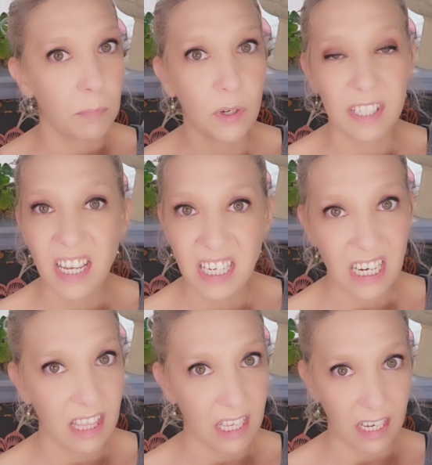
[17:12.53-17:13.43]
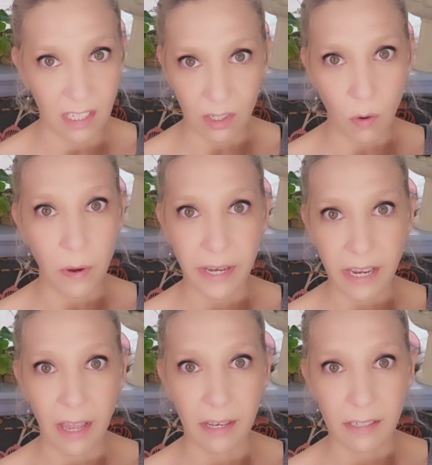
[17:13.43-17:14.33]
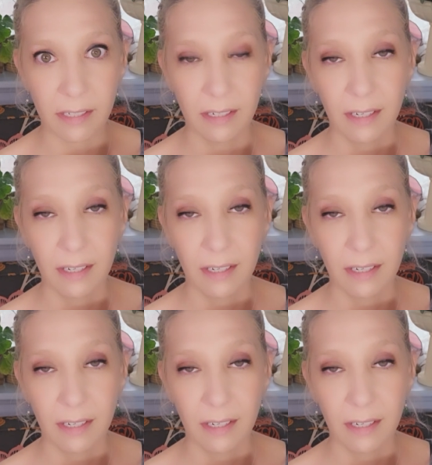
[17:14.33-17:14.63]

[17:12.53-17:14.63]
presenting things quite yet.